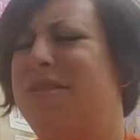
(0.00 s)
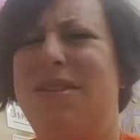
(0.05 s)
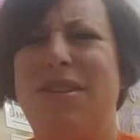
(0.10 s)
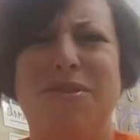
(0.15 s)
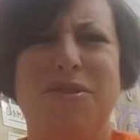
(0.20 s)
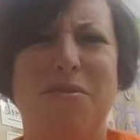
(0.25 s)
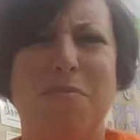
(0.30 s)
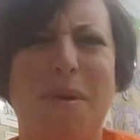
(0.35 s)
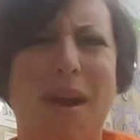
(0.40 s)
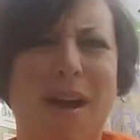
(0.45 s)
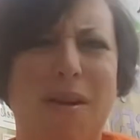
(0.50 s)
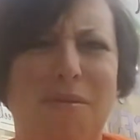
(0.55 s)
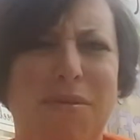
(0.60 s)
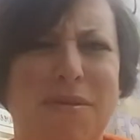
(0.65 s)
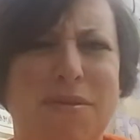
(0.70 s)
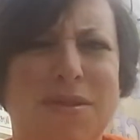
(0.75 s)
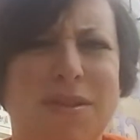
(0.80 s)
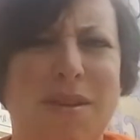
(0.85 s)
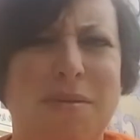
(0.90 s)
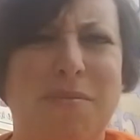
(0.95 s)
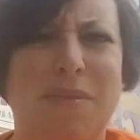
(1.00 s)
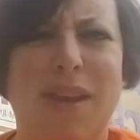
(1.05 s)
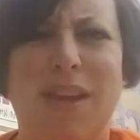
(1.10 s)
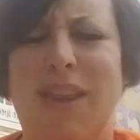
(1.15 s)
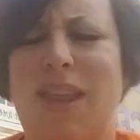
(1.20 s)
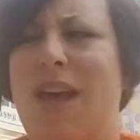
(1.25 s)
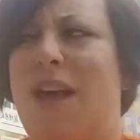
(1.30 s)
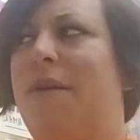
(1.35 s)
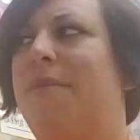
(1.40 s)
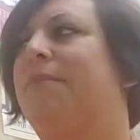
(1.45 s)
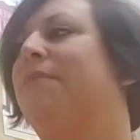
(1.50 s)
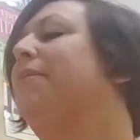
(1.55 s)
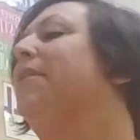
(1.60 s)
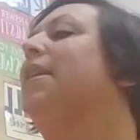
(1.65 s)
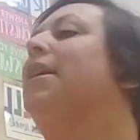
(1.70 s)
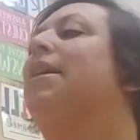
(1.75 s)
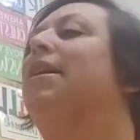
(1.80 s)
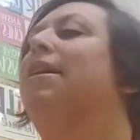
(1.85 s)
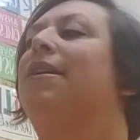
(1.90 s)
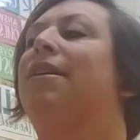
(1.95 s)
in your mouth or something like that?
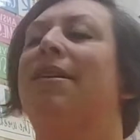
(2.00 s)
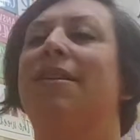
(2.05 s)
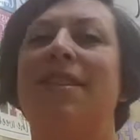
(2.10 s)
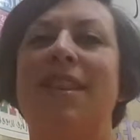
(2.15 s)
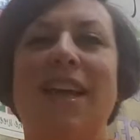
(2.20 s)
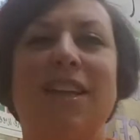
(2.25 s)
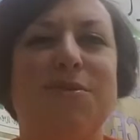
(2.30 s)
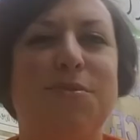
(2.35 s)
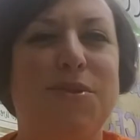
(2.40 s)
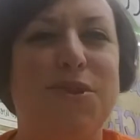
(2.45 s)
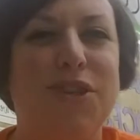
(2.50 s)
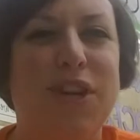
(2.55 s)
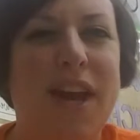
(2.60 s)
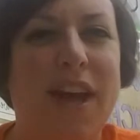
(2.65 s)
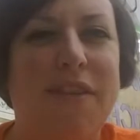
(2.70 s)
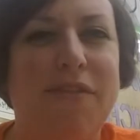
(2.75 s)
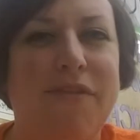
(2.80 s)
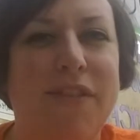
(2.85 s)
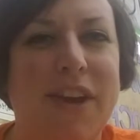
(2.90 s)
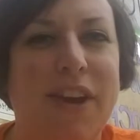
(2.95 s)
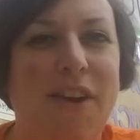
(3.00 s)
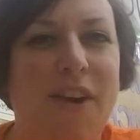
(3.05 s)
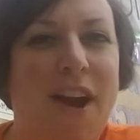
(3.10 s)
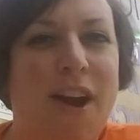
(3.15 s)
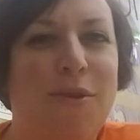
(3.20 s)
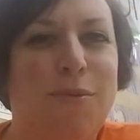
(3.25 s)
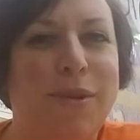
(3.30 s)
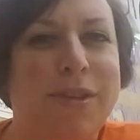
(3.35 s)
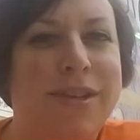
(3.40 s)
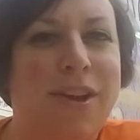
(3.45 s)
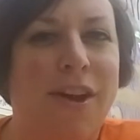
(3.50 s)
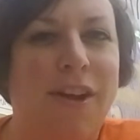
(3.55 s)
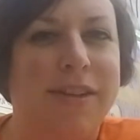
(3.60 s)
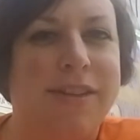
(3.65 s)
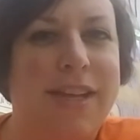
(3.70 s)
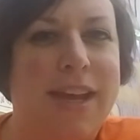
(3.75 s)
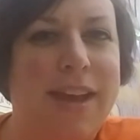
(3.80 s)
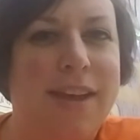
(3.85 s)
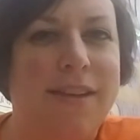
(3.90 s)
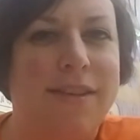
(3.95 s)
That's what you got to figure out with tall
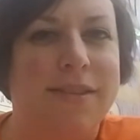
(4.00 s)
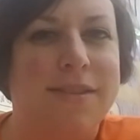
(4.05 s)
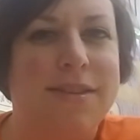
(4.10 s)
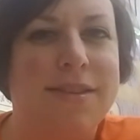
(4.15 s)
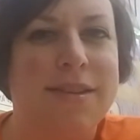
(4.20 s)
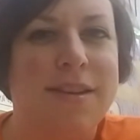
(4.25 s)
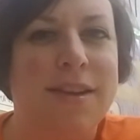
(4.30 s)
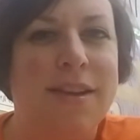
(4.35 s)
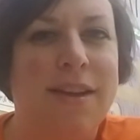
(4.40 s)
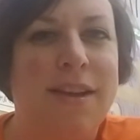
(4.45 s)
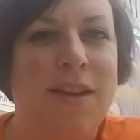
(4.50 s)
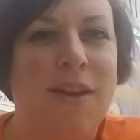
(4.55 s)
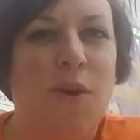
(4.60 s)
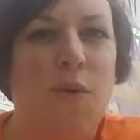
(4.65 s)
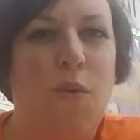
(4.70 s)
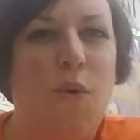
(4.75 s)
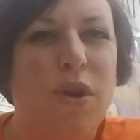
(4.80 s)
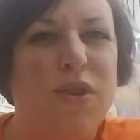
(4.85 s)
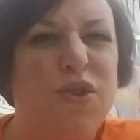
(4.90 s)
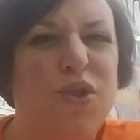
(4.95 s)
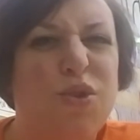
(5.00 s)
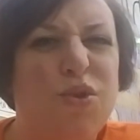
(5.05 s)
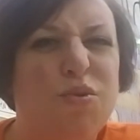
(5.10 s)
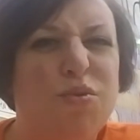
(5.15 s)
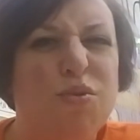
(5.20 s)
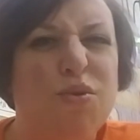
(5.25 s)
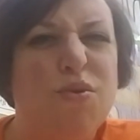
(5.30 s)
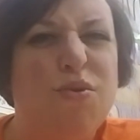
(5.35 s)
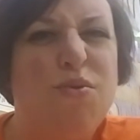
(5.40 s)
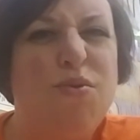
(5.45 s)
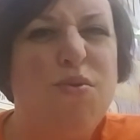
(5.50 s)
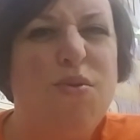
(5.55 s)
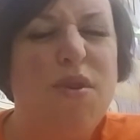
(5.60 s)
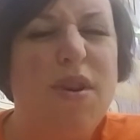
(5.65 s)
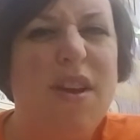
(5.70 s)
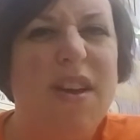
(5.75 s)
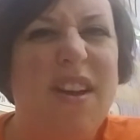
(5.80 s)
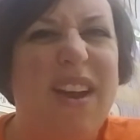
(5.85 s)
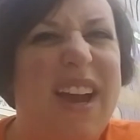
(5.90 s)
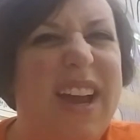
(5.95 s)
tales. What's true
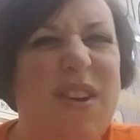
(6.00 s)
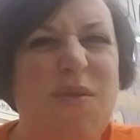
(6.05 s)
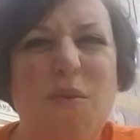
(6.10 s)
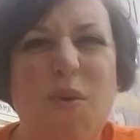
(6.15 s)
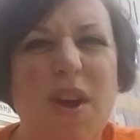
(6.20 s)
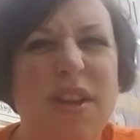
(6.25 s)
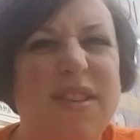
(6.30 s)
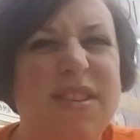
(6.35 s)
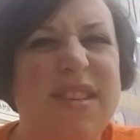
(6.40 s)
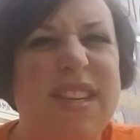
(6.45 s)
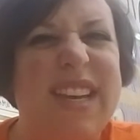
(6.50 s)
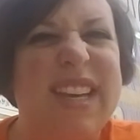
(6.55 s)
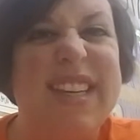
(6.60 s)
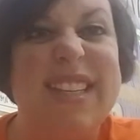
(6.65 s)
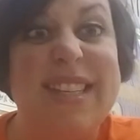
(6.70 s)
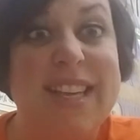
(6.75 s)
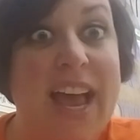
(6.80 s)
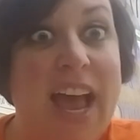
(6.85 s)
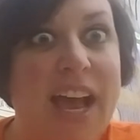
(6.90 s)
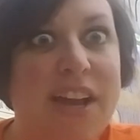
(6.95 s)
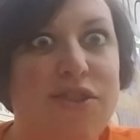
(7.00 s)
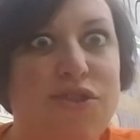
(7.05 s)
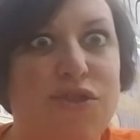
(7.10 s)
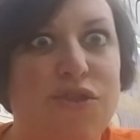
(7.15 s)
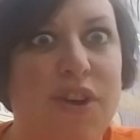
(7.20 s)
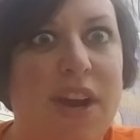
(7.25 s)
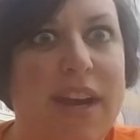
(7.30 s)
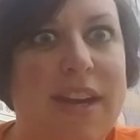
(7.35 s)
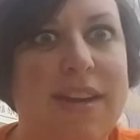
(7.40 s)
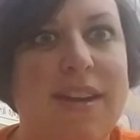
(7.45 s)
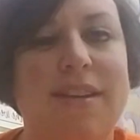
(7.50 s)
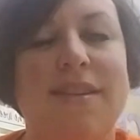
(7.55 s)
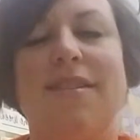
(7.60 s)
and what's exaggerated.